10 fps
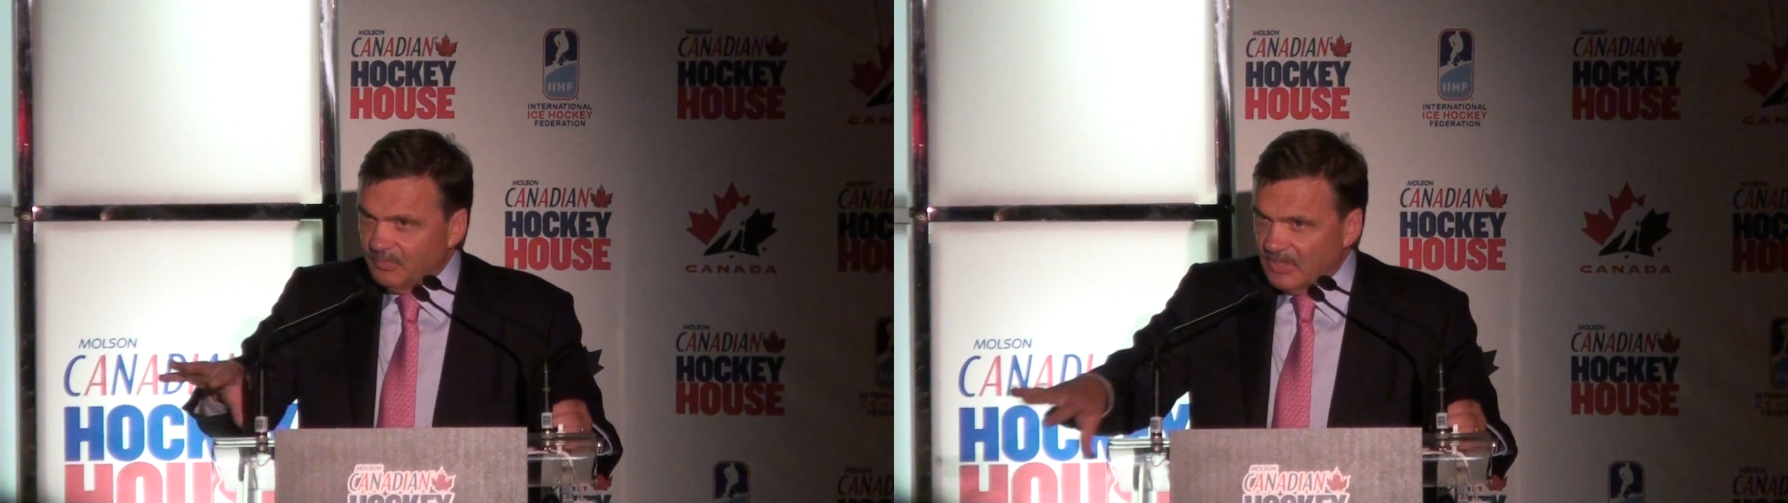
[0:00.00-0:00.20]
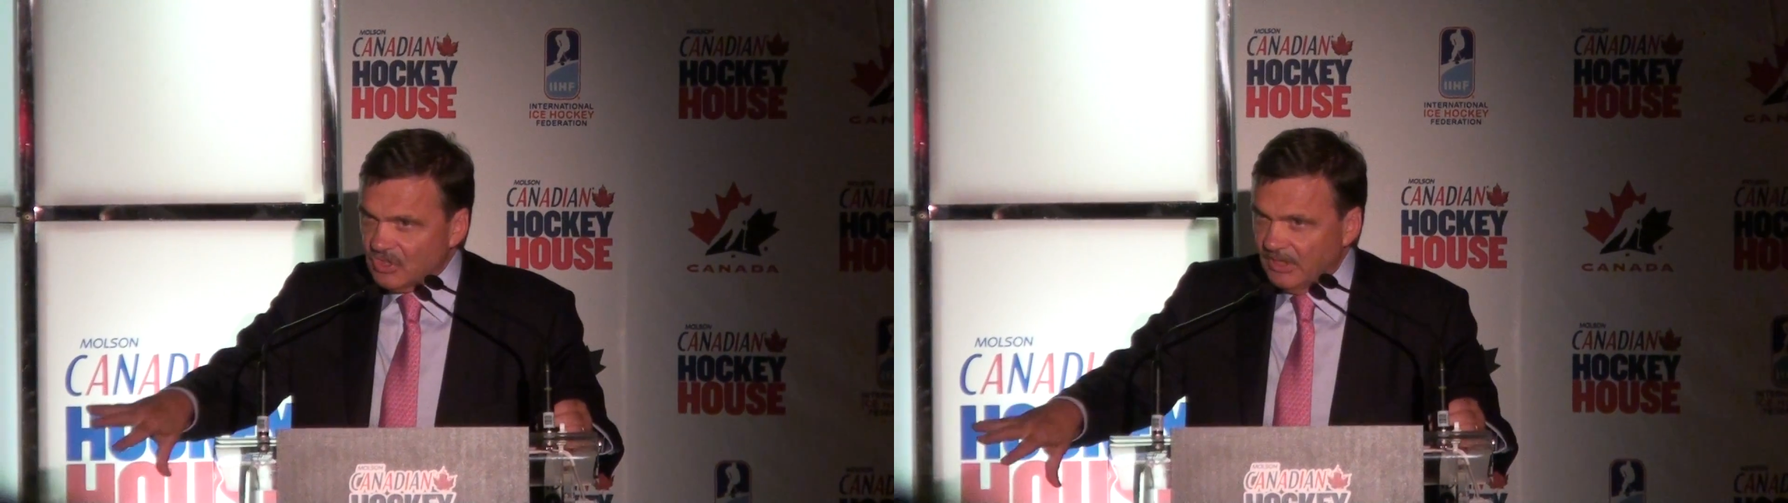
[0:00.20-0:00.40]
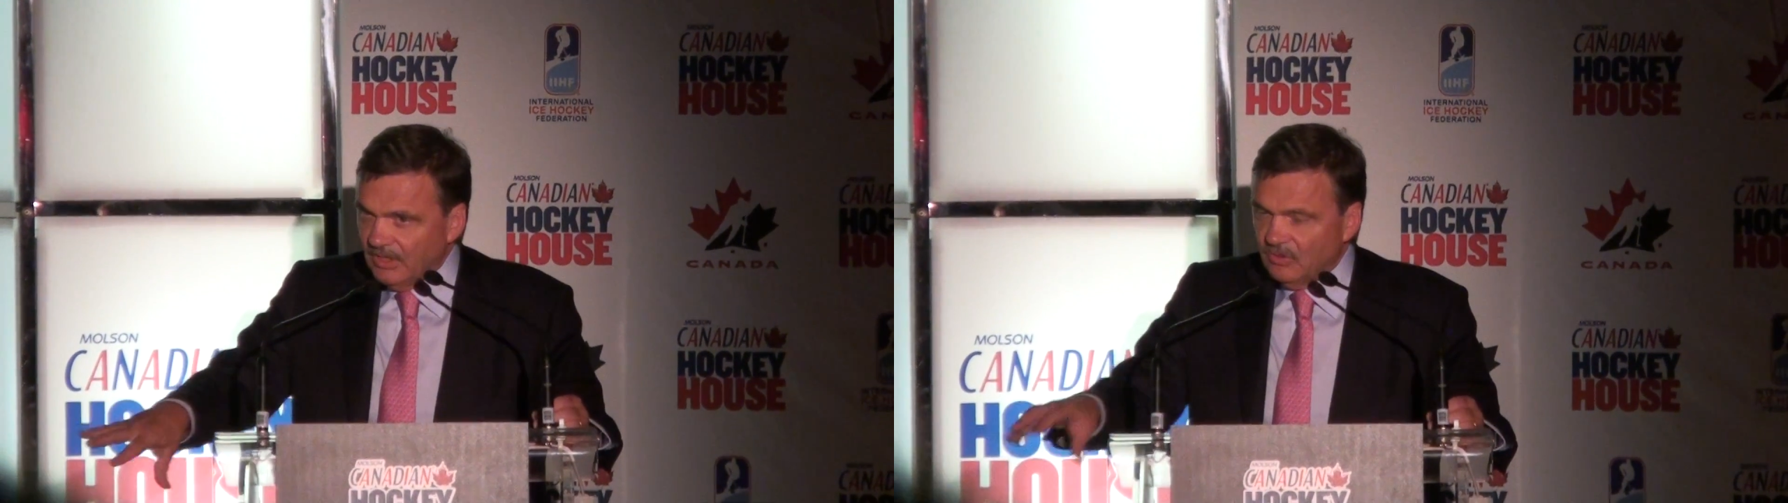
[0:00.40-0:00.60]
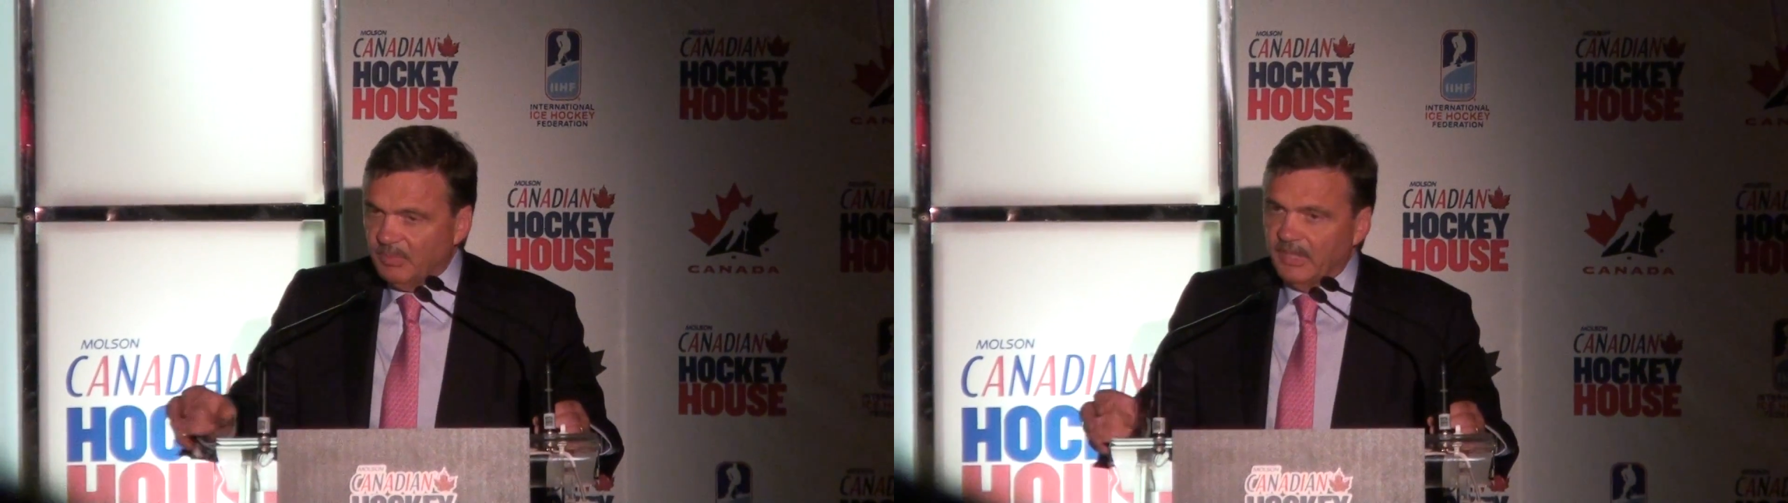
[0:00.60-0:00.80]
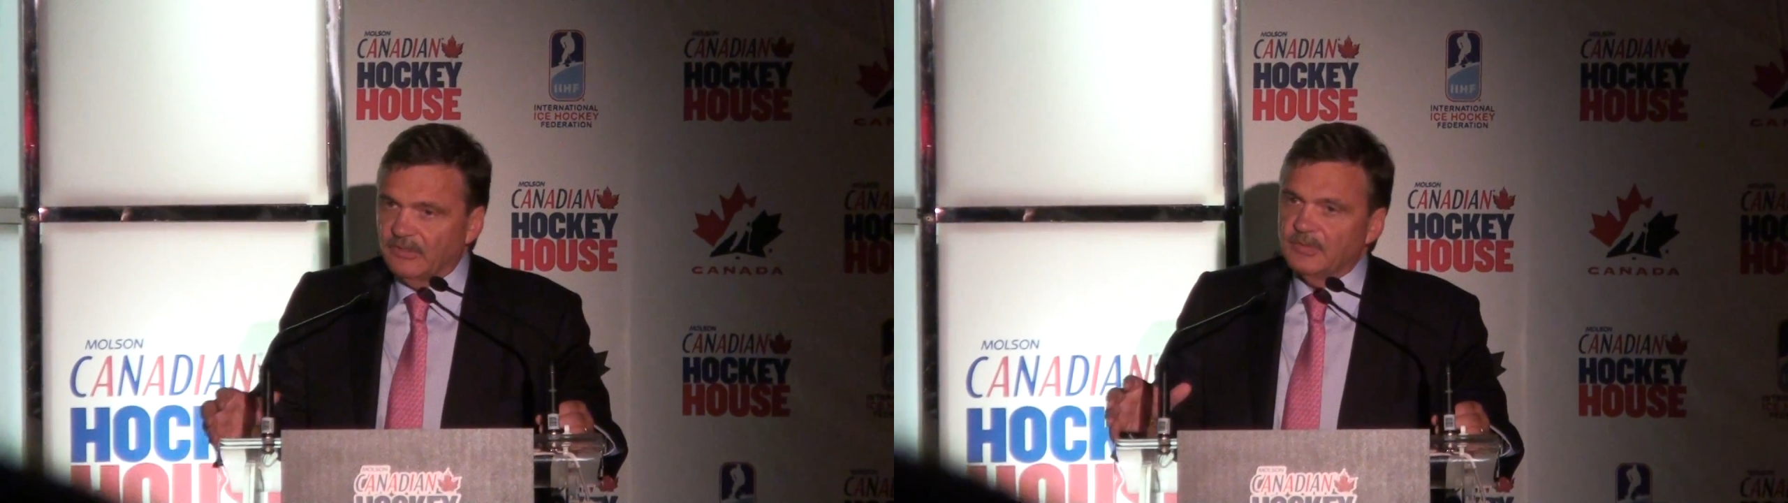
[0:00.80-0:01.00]
especially these
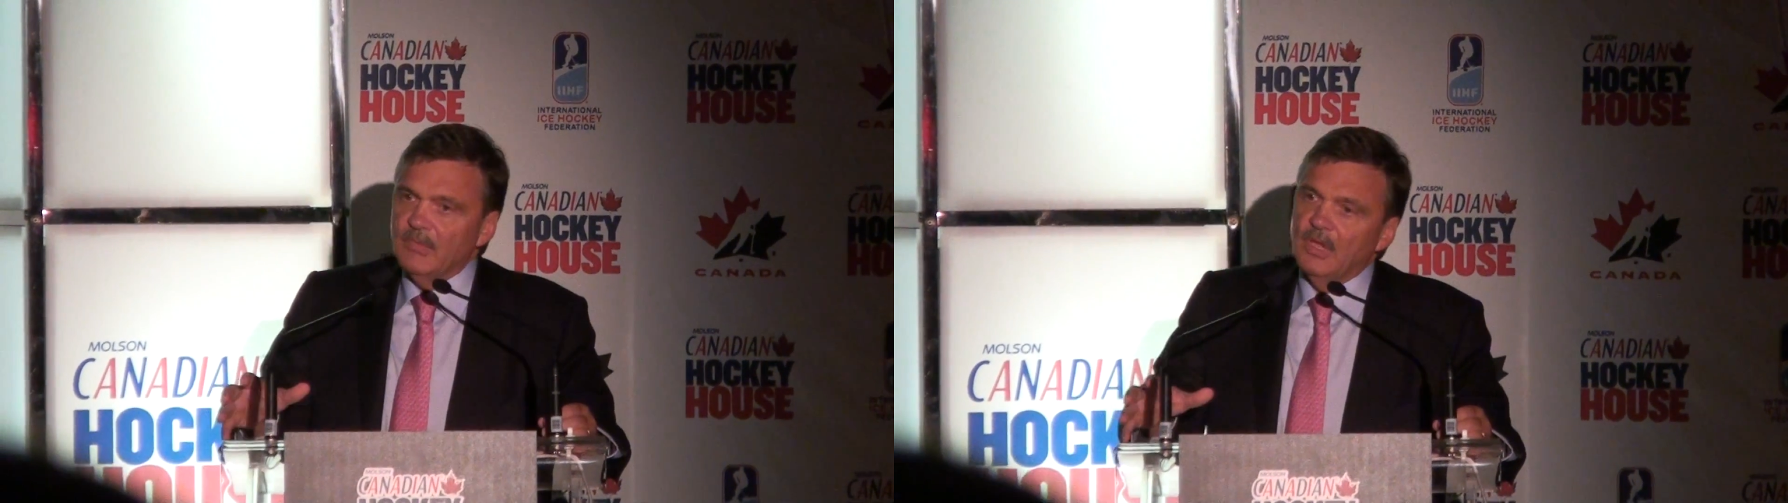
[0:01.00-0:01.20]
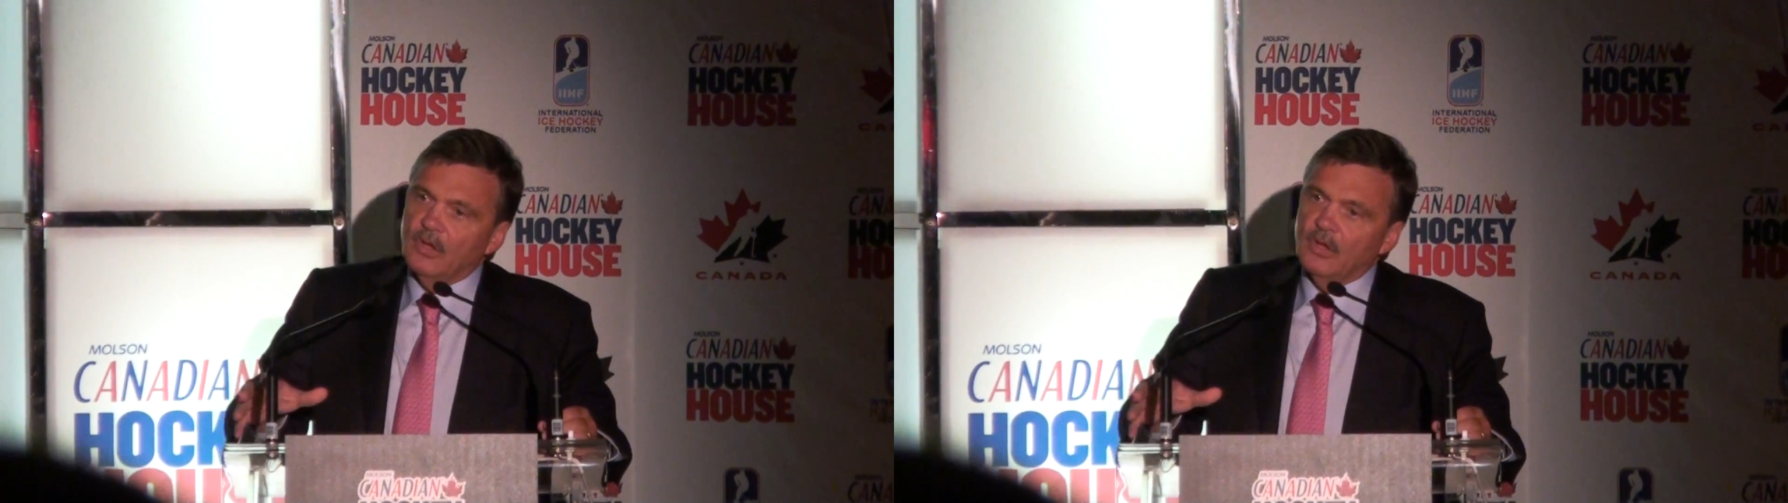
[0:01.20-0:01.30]
players,